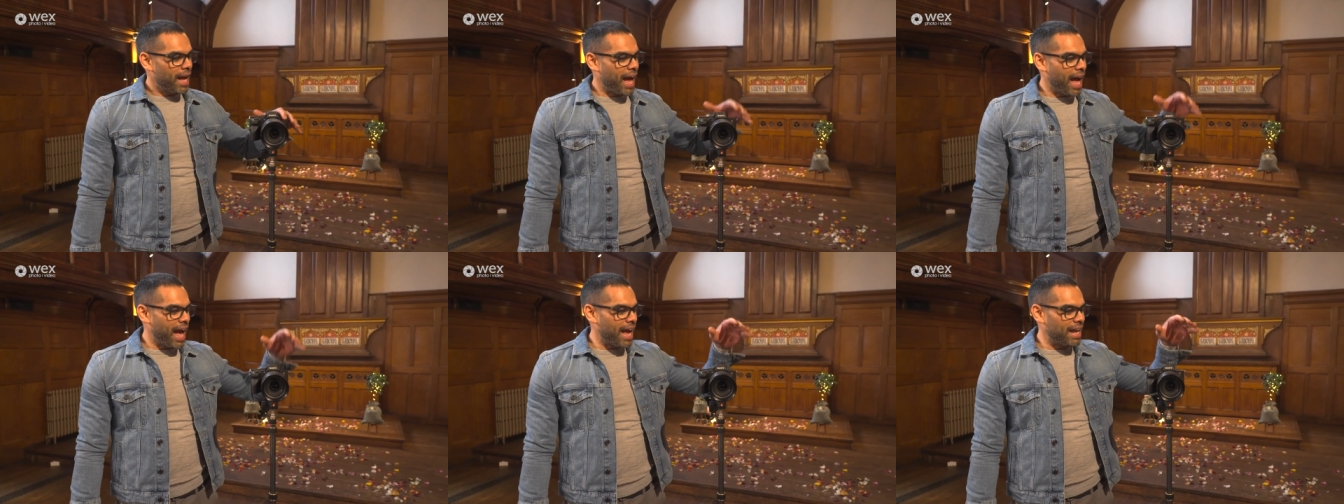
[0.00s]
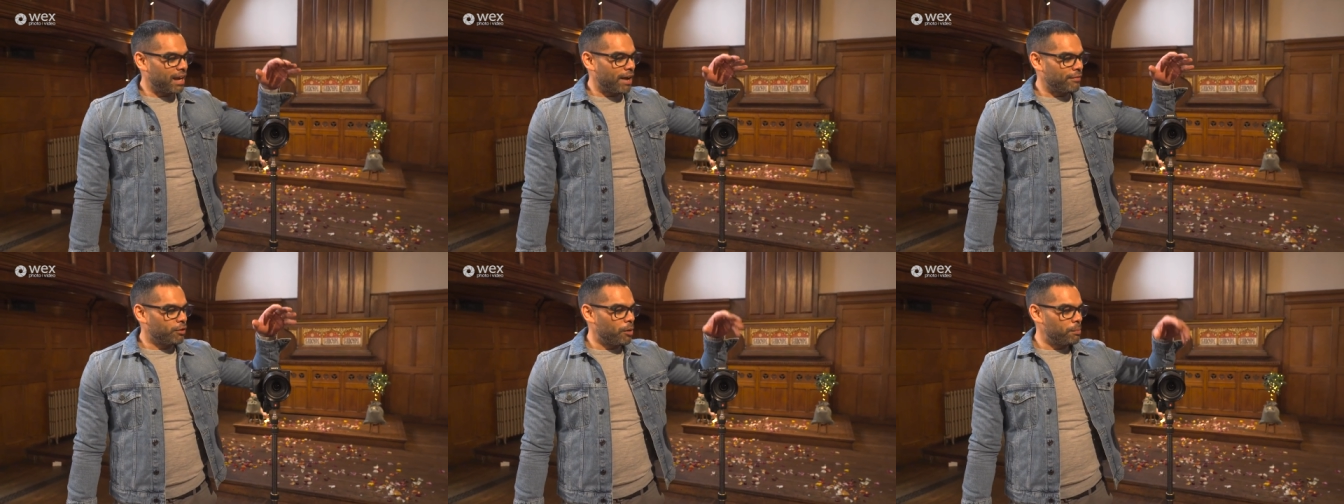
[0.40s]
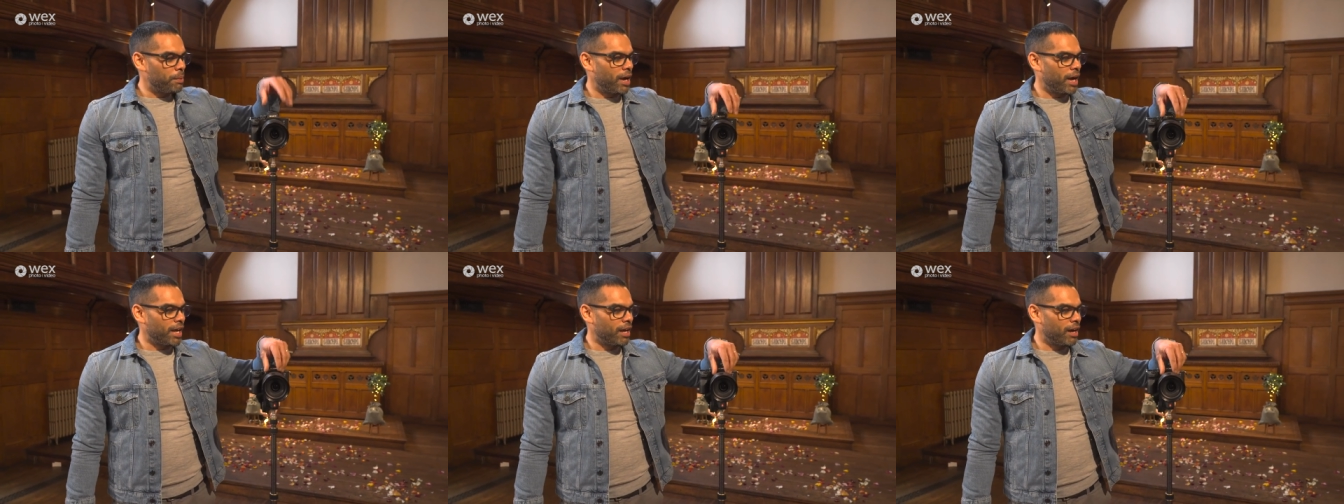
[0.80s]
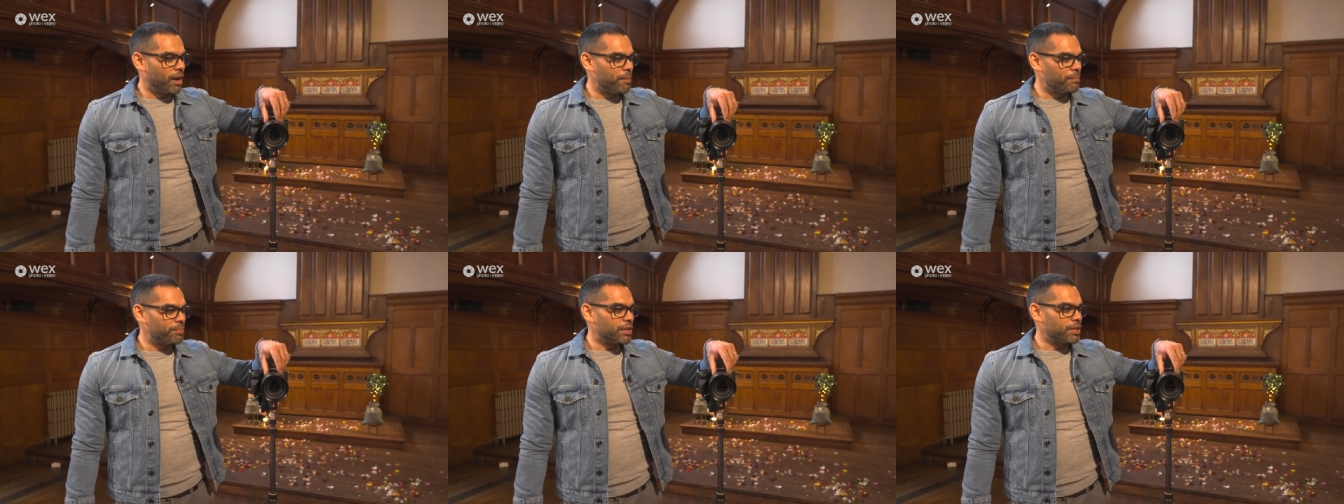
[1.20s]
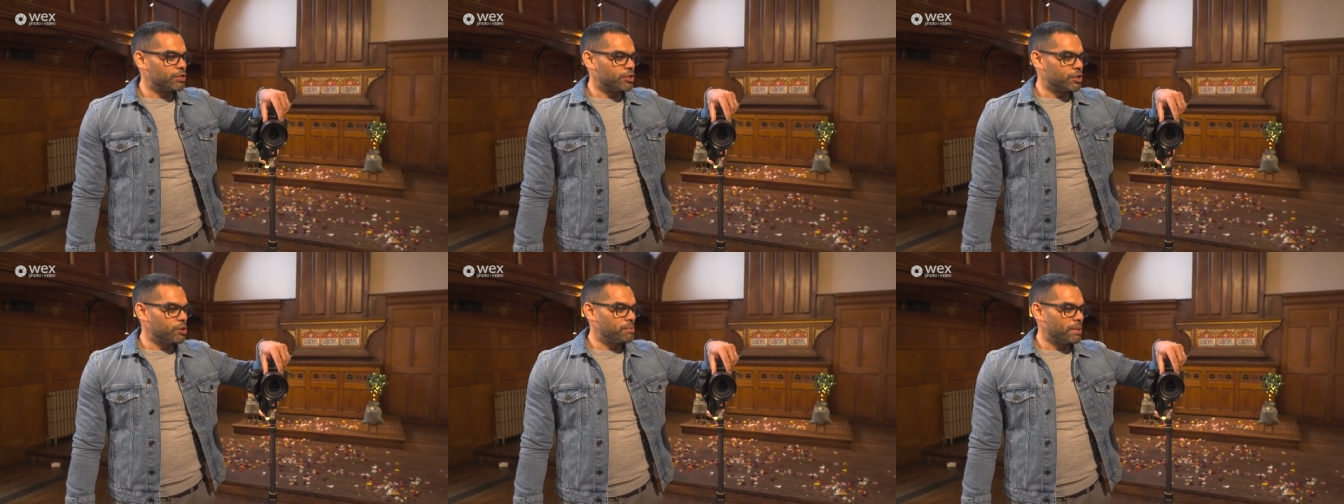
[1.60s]
And I've got my um,
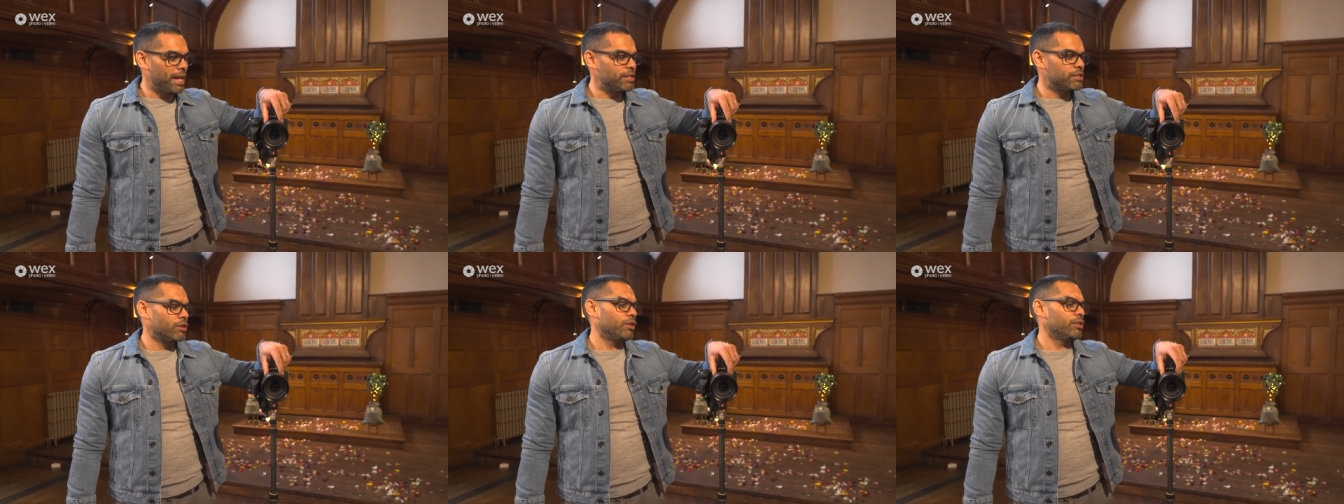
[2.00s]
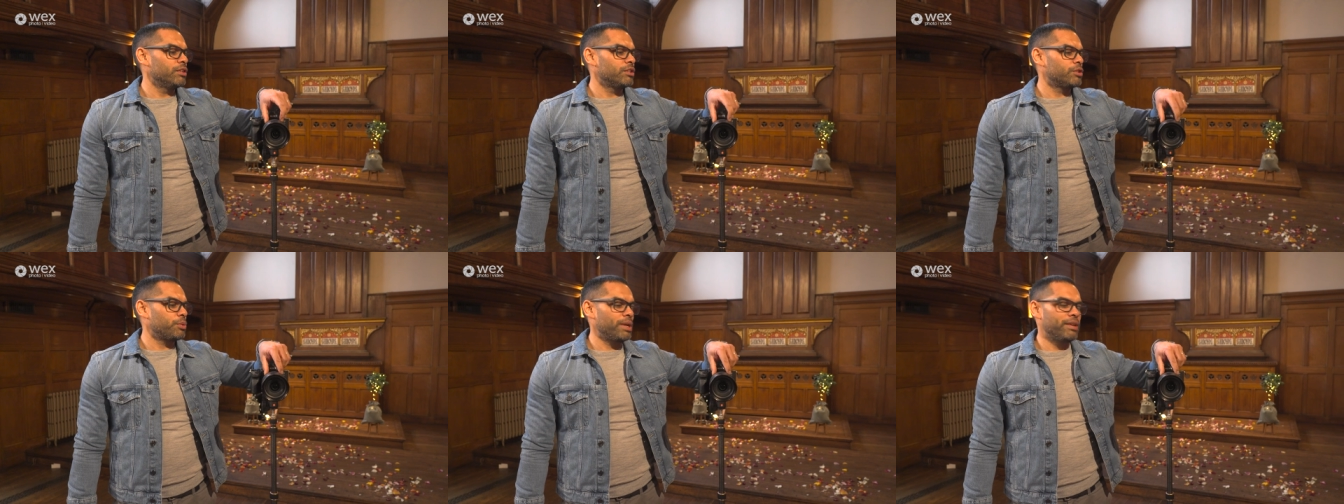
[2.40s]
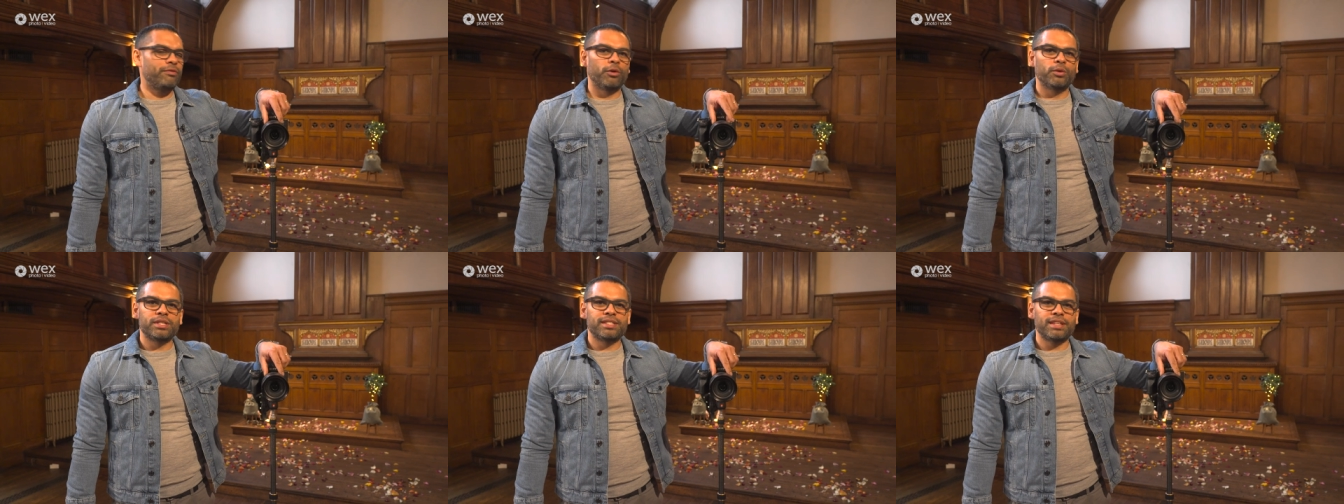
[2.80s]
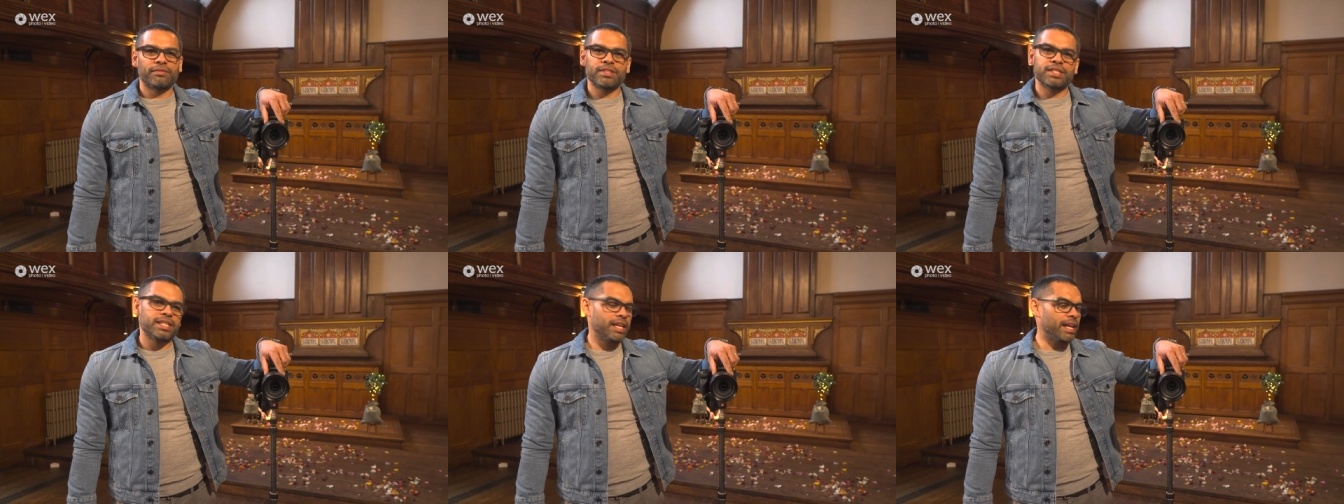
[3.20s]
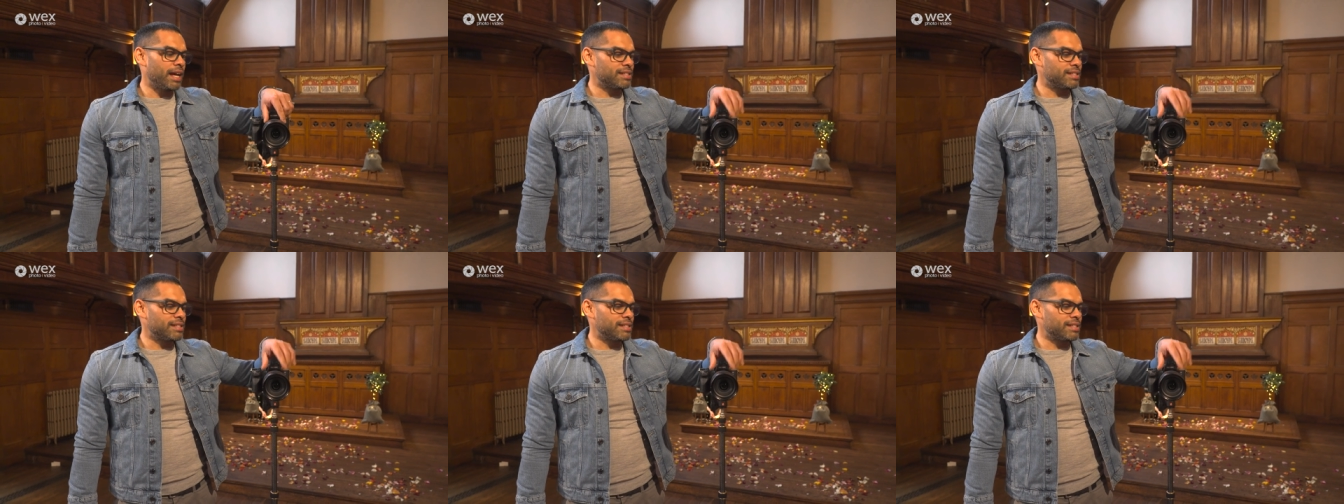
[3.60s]
zoom lens on, 24 to 70.